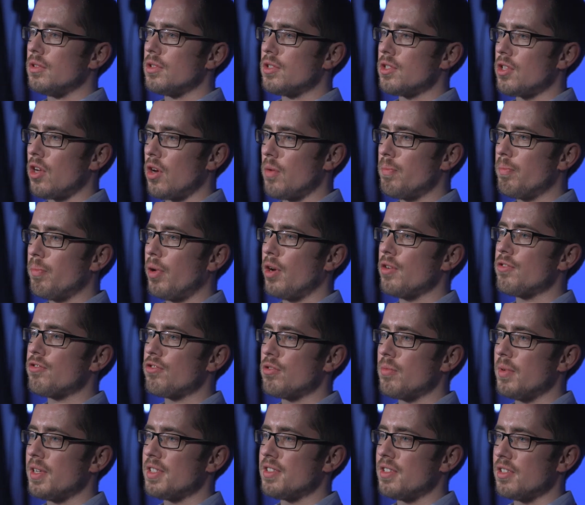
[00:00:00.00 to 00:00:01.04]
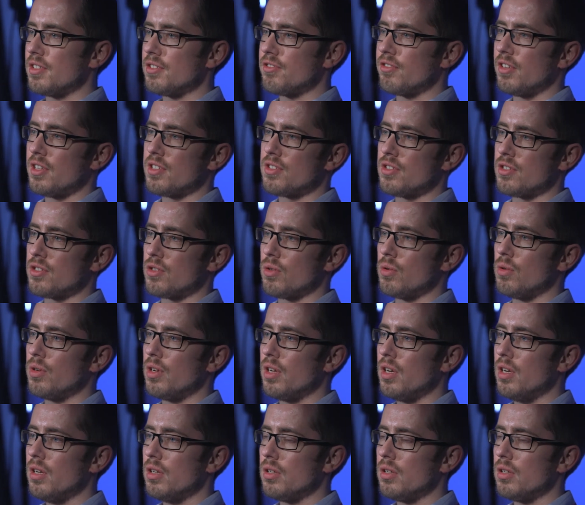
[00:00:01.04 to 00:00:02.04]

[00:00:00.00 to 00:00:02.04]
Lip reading: So post-traumatic stress disorder